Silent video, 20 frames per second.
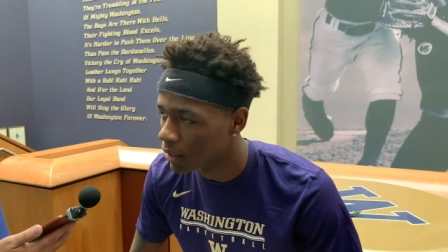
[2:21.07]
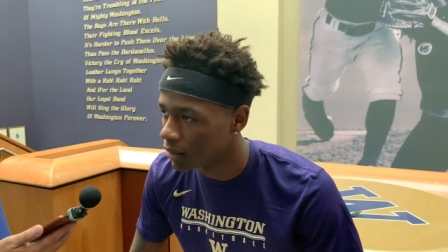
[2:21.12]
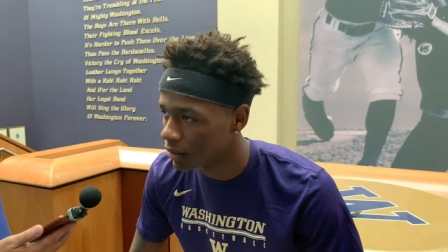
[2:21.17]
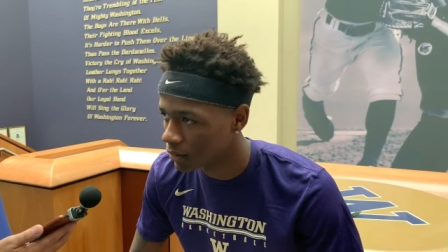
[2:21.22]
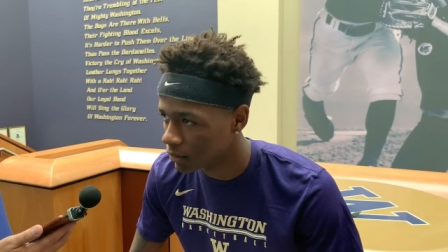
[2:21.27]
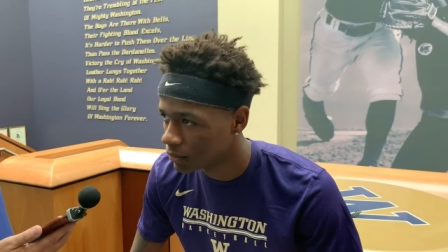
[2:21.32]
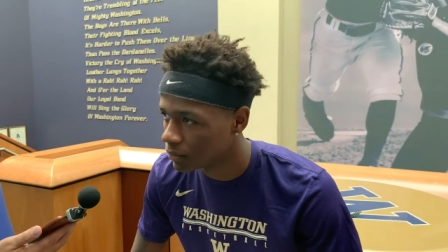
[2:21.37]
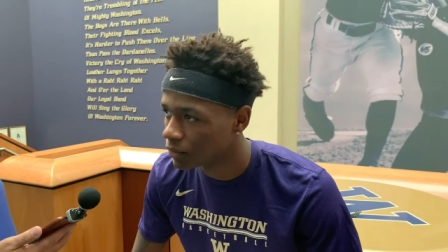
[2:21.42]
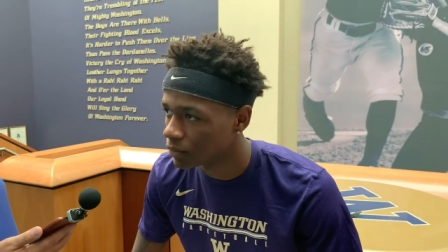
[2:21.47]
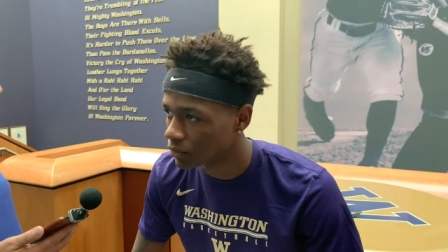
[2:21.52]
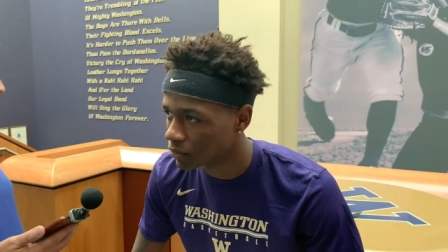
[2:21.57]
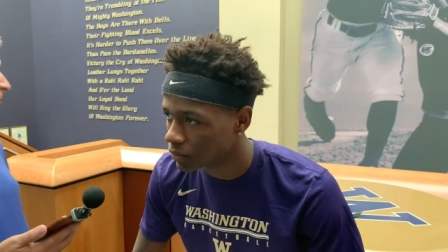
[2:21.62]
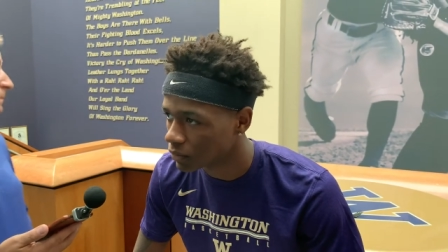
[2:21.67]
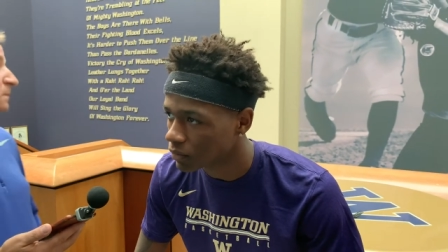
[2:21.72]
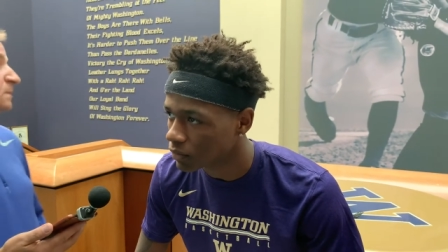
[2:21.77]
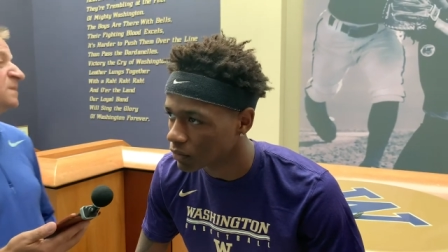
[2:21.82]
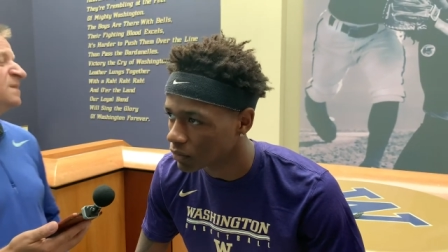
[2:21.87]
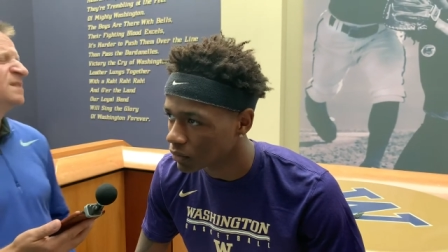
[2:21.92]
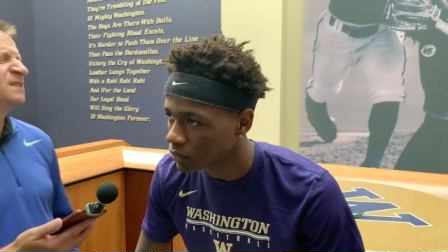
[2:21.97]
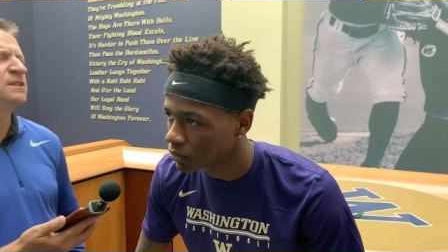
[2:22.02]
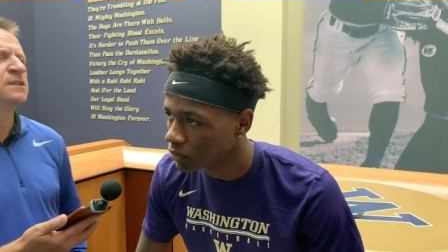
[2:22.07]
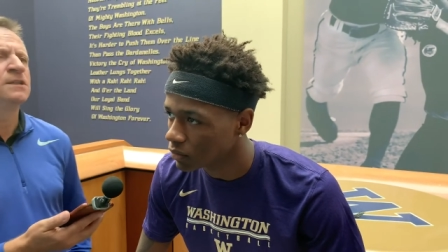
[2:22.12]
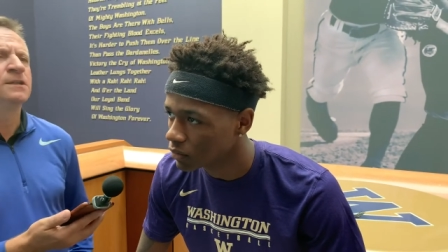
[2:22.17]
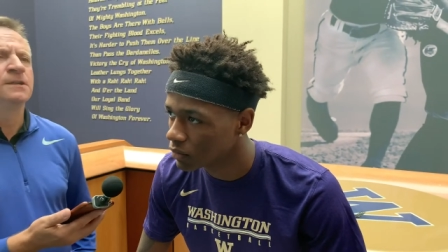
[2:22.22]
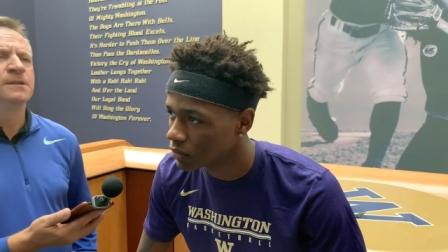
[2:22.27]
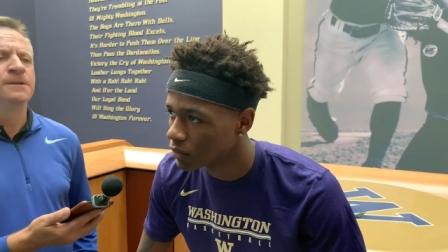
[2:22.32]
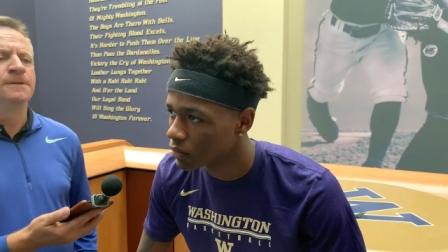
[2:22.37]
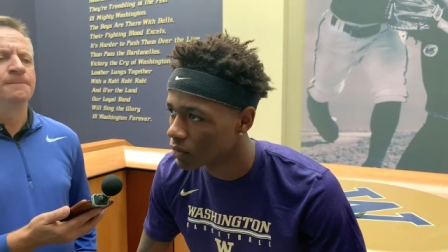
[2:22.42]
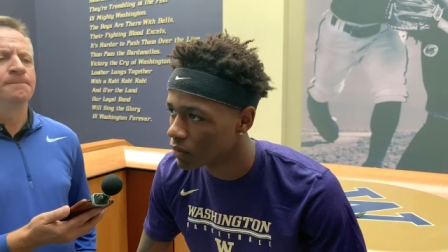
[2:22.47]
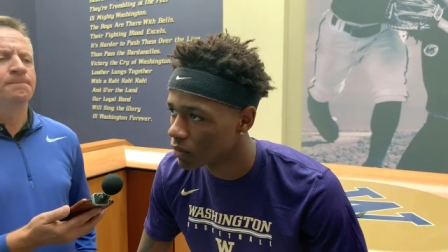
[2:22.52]
that kind of thing. Is that
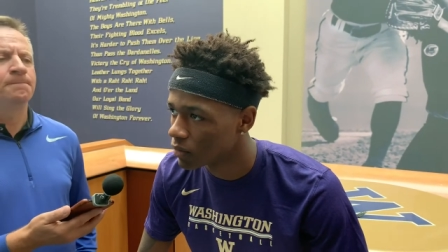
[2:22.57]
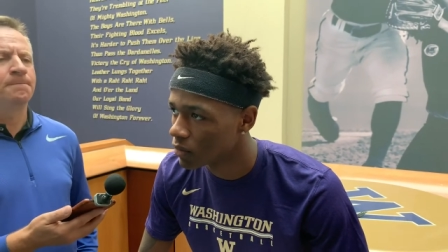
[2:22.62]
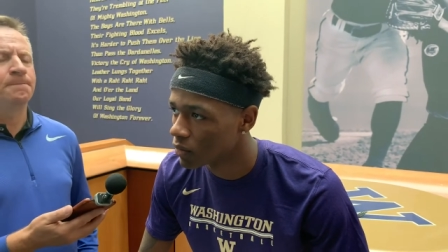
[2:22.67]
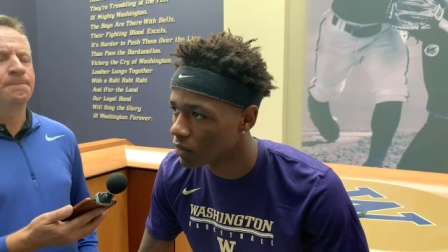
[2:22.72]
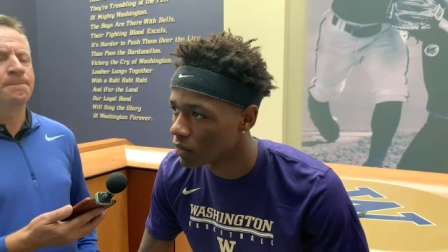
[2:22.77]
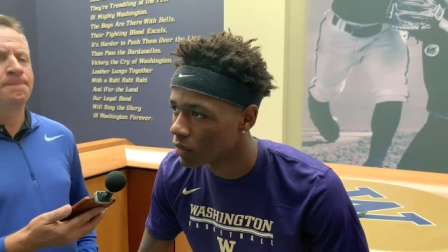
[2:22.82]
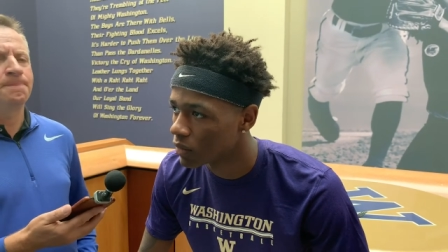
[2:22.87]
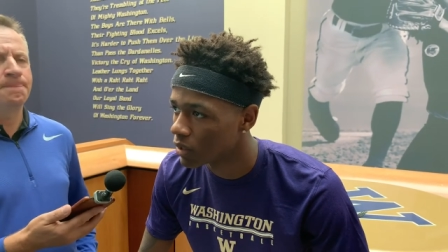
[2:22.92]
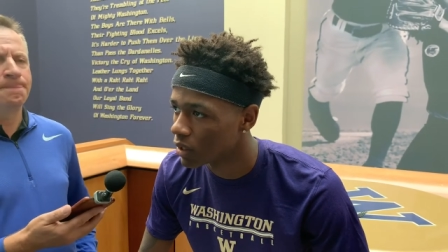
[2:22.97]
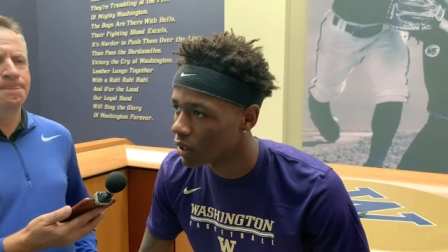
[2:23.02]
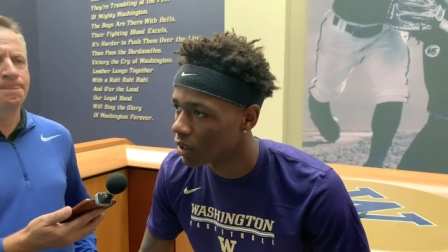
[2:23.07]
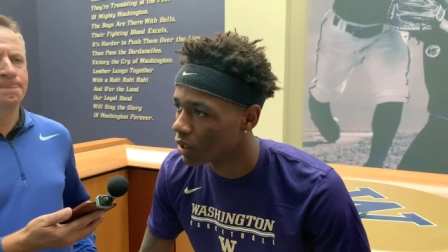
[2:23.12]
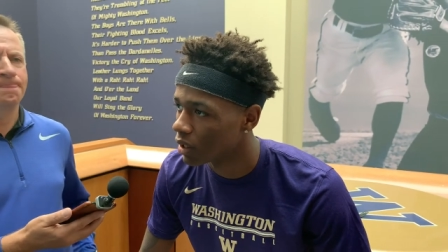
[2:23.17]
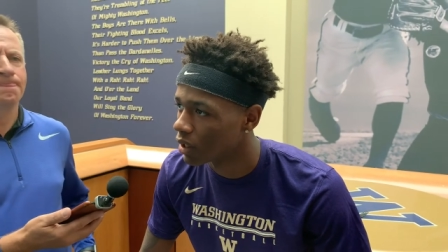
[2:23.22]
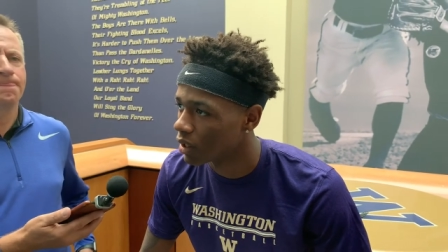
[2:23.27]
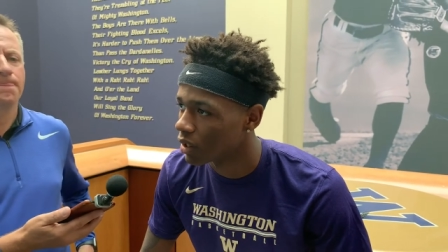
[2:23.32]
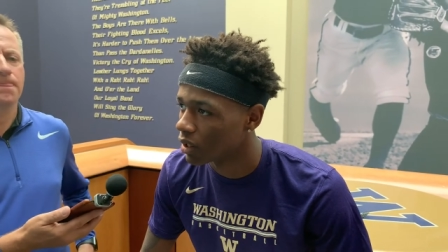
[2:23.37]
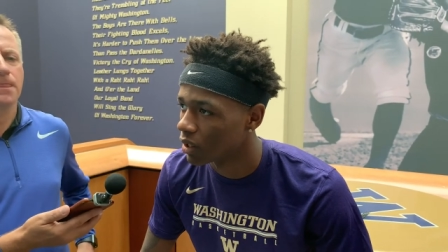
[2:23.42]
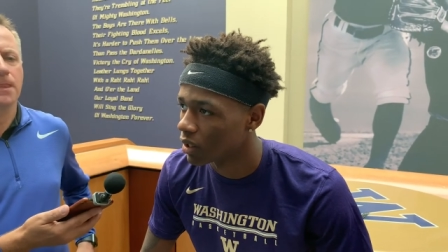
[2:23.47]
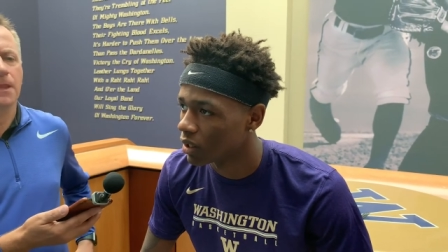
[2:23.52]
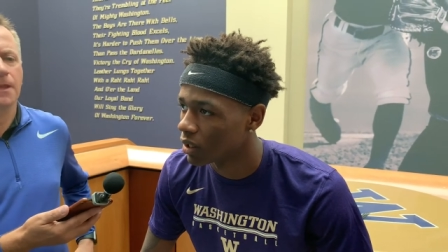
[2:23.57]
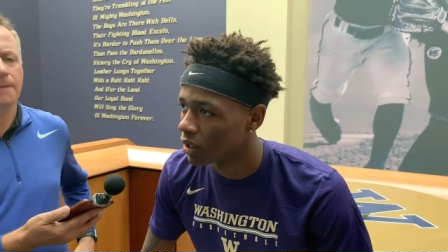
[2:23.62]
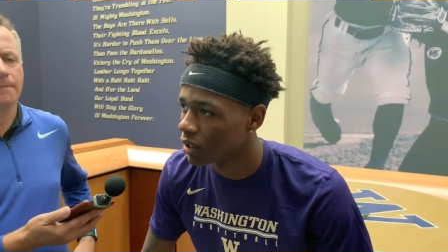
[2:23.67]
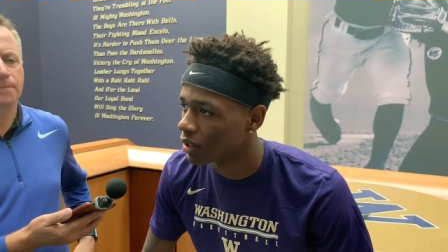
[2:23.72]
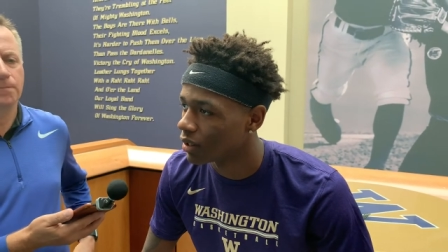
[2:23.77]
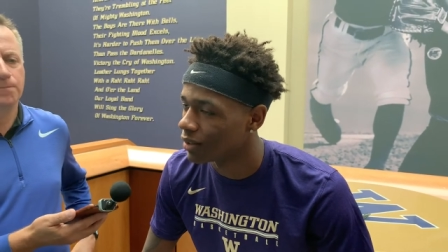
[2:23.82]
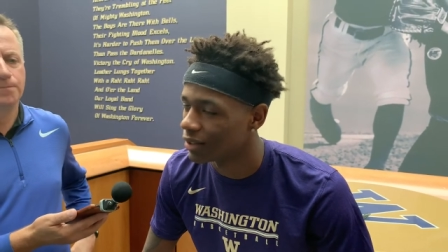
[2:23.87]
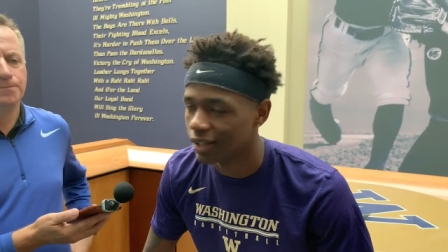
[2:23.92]
do you still feel like that's a